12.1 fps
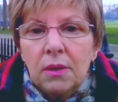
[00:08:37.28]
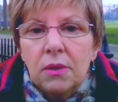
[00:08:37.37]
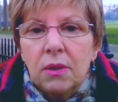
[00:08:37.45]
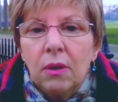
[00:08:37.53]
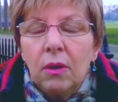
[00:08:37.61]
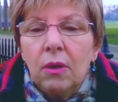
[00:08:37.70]

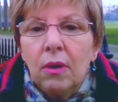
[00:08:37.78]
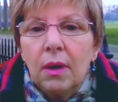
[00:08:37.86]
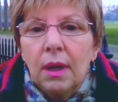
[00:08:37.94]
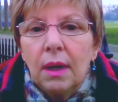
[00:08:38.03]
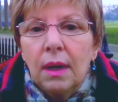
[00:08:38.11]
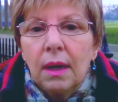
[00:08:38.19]

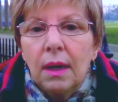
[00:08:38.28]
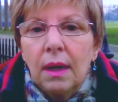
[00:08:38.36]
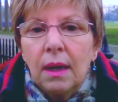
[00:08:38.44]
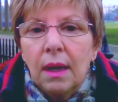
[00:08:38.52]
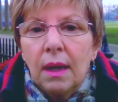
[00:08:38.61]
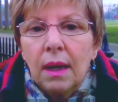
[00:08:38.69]
So
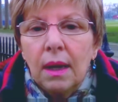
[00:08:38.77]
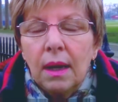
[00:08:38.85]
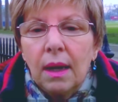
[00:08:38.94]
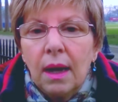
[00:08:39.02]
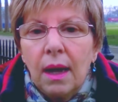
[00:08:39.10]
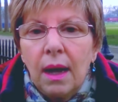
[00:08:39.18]

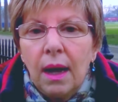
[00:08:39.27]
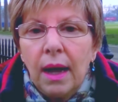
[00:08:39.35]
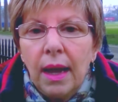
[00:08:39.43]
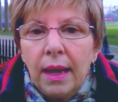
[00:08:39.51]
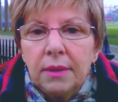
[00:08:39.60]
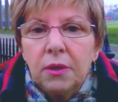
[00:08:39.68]

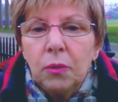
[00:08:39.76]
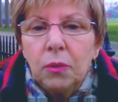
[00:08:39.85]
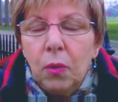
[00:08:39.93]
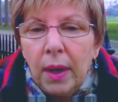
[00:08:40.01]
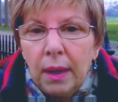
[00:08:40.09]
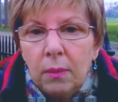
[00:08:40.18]
I had to
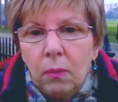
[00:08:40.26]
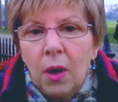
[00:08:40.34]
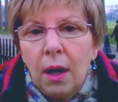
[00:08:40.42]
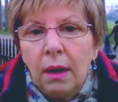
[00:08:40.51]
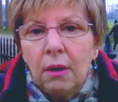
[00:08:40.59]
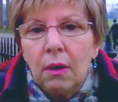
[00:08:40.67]
wait
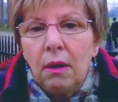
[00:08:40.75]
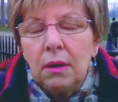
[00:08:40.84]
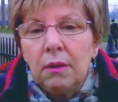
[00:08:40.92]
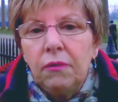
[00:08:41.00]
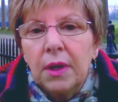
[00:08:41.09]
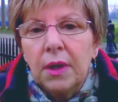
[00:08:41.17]
while
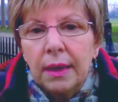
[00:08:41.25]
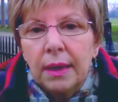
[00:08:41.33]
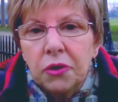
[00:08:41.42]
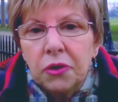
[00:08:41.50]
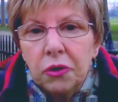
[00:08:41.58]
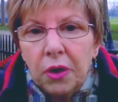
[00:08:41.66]
all of
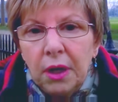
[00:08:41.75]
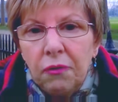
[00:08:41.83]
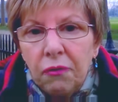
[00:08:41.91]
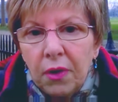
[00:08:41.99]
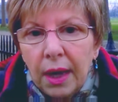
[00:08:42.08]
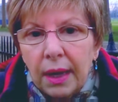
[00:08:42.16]
that took
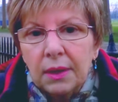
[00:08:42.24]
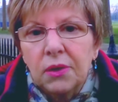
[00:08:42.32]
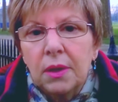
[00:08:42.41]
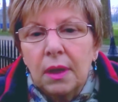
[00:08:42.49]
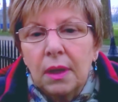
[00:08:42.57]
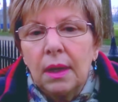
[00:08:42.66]

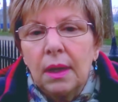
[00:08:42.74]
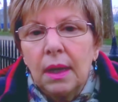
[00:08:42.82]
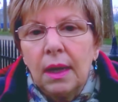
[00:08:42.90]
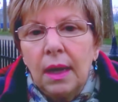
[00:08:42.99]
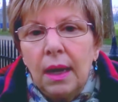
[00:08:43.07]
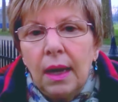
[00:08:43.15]
effect,
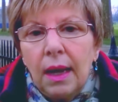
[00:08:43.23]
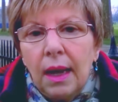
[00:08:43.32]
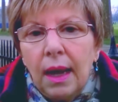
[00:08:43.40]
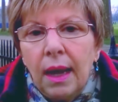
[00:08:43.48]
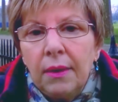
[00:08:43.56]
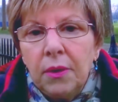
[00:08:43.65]

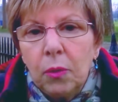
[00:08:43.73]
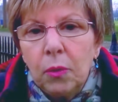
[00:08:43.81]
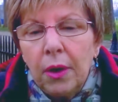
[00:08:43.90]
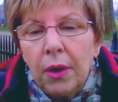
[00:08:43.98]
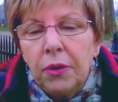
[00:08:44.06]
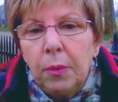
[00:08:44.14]
and there
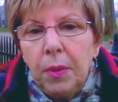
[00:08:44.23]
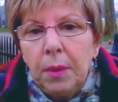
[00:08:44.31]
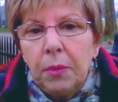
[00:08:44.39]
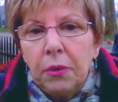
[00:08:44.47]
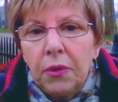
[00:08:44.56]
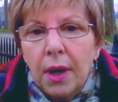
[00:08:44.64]
were other
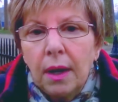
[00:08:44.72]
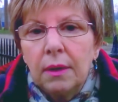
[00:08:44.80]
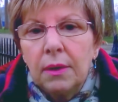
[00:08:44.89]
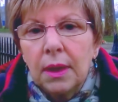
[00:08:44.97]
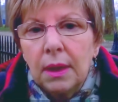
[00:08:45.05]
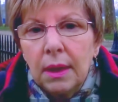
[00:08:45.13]
people
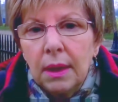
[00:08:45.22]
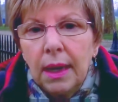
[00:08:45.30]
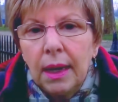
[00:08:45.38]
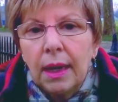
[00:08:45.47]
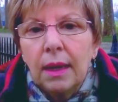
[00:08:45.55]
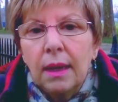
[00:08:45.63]
there in the
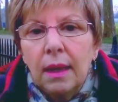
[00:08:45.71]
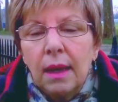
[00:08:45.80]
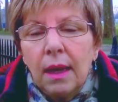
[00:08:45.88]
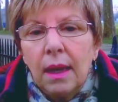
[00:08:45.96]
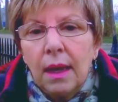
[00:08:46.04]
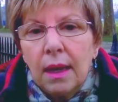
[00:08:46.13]
clinic
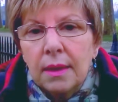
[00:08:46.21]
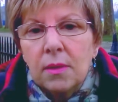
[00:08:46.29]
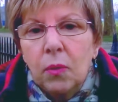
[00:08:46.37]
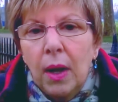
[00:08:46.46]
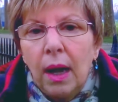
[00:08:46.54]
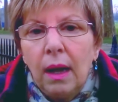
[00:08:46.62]

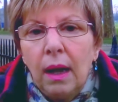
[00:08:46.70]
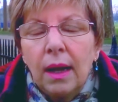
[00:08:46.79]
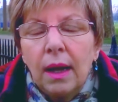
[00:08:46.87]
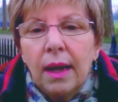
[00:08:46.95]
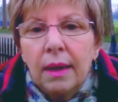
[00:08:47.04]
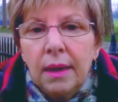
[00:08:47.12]
as
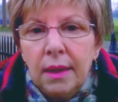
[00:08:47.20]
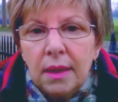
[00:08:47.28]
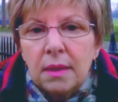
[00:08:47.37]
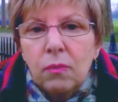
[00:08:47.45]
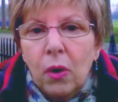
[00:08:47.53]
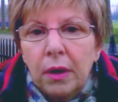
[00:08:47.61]
well, and it
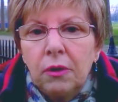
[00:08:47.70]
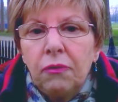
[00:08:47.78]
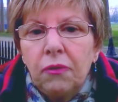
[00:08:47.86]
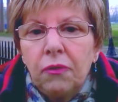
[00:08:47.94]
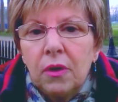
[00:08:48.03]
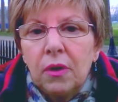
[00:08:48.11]
is
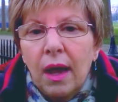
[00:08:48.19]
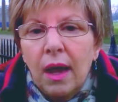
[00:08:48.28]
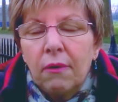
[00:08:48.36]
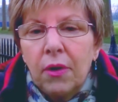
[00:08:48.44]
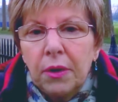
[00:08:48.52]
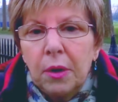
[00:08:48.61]
wonderful to
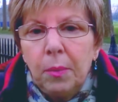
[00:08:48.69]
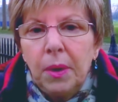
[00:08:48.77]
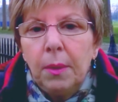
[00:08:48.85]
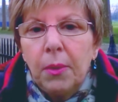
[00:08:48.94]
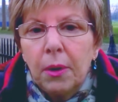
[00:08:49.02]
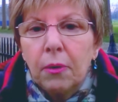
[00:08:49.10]
have other
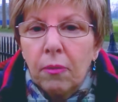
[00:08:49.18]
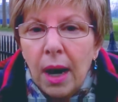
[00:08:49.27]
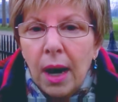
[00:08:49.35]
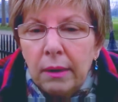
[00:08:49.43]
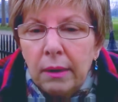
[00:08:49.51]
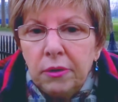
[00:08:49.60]
people
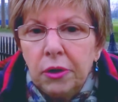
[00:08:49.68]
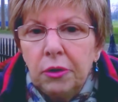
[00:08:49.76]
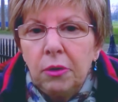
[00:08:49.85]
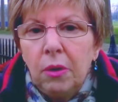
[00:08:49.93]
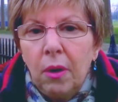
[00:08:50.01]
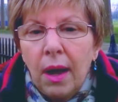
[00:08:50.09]
around
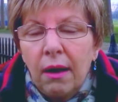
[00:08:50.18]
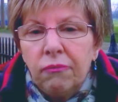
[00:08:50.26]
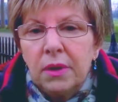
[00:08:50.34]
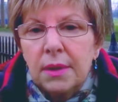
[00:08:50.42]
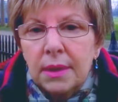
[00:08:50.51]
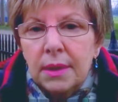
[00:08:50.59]
you who
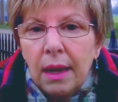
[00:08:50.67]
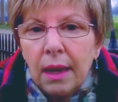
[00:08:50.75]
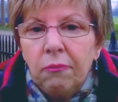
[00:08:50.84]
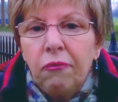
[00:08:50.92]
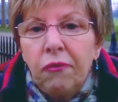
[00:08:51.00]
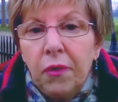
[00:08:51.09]
have the
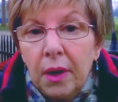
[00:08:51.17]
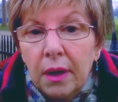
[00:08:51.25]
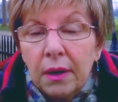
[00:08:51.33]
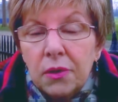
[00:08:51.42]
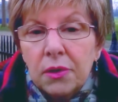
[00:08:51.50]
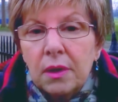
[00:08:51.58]
same
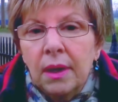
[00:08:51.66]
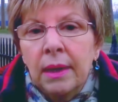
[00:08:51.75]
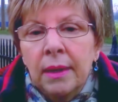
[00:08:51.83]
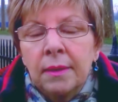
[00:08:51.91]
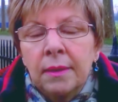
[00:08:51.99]
fears,